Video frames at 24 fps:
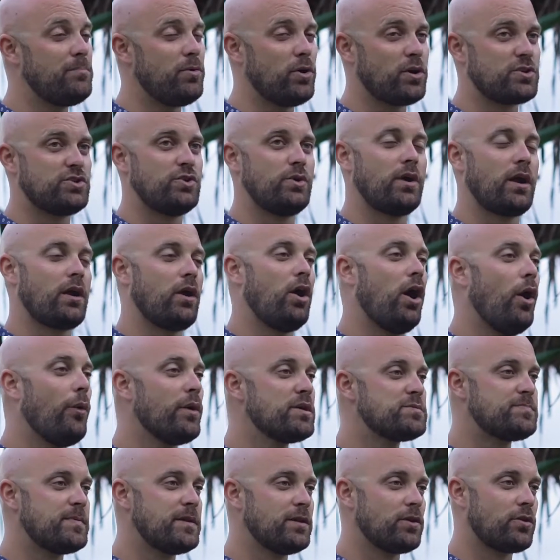books, you got to
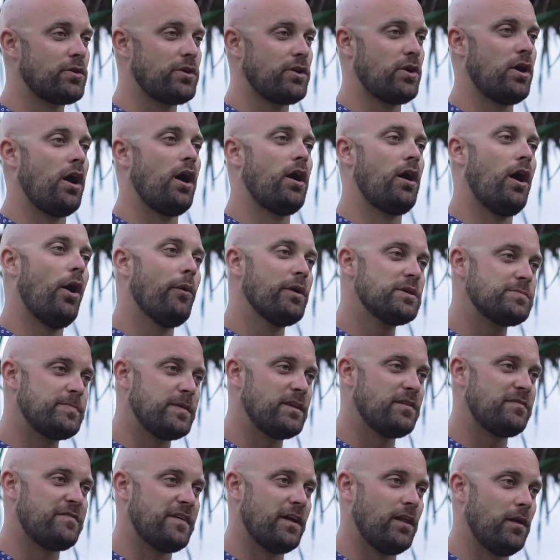always be learning, you always be
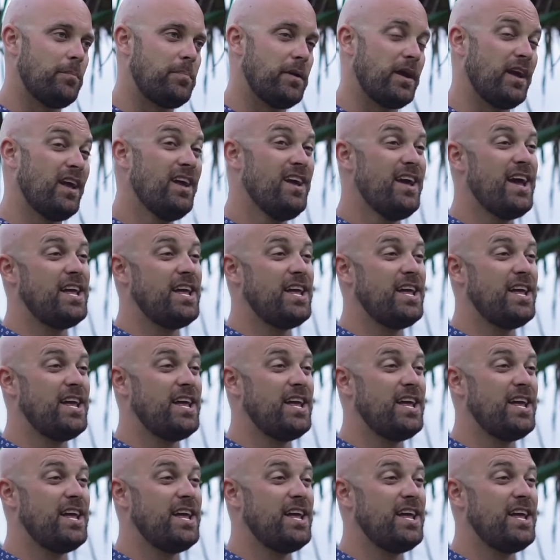developing,